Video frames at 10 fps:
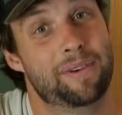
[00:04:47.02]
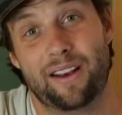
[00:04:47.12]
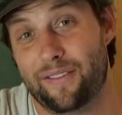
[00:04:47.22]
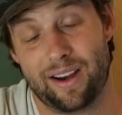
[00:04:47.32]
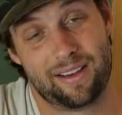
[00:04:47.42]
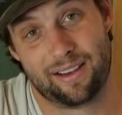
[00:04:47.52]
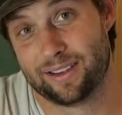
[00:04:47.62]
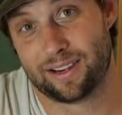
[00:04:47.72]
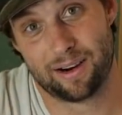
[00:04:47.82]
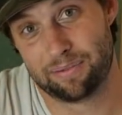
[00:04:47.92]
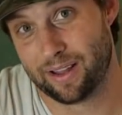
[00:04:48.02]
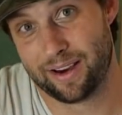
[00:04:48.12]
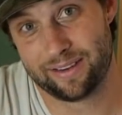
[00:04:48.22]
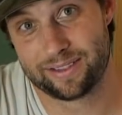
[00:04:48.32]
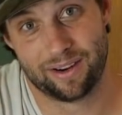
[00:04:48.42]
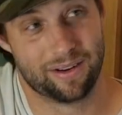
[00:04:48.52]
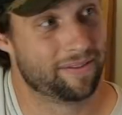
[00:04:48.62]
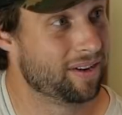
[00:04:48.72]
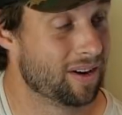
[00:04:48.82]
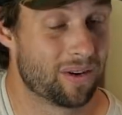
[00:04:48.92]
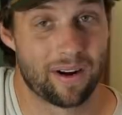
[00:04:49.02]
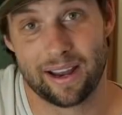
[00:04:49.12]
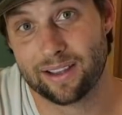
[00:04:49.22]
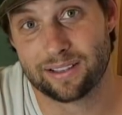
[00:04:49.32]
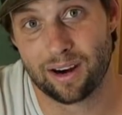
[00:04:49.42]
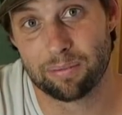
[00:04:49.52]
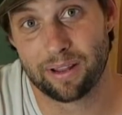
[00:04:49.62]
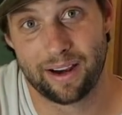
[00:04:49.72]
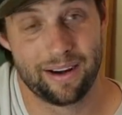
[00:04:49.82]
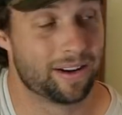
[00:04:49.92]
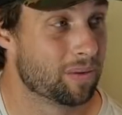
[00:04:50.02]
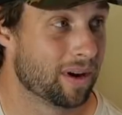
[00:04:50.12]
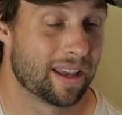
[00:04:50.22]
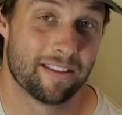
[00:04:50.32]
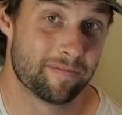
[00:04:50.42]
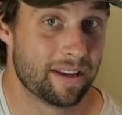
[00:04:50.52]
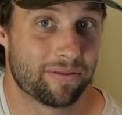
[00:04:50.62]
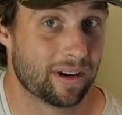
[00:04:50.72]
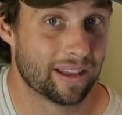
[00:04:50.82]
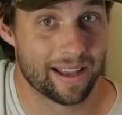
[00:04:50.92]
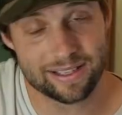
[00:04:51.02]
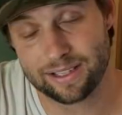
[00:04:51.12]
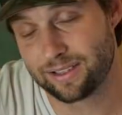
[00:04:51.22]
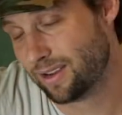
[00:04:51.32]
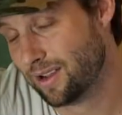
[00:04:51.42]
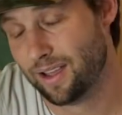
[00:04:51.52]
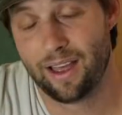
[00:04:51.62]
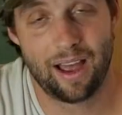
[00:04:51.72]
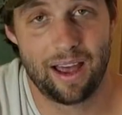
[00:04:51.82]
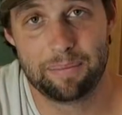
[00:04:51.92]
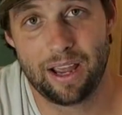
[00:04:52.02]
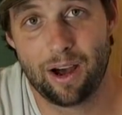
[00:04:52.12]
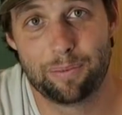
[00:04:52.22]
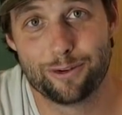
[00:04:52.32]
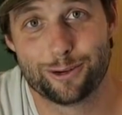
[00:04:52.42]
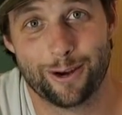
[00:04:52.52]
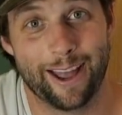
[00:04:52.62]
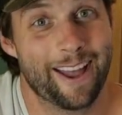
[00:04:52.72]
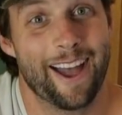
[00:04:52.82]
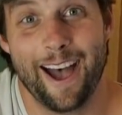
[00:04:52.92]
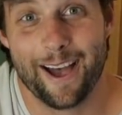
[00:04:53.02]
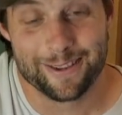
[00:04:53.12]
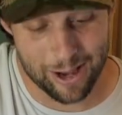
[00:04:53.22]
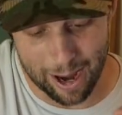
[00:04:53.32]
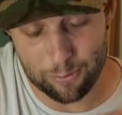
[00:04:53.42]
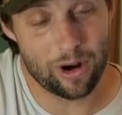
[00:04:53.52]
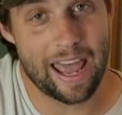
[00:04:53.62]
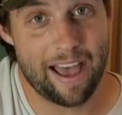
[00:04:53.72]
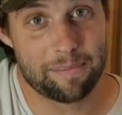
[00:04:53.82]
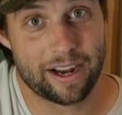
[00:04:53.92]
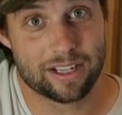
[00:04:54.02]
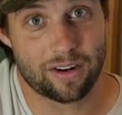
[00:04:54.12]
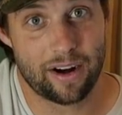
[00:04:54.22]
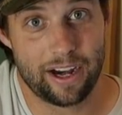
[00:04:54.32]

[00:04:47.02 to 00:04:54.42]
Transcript: not a very good guitar player, so if you're a great guitar player and you want to give me free lessons, I'd be open to it. I'm going to have my guitar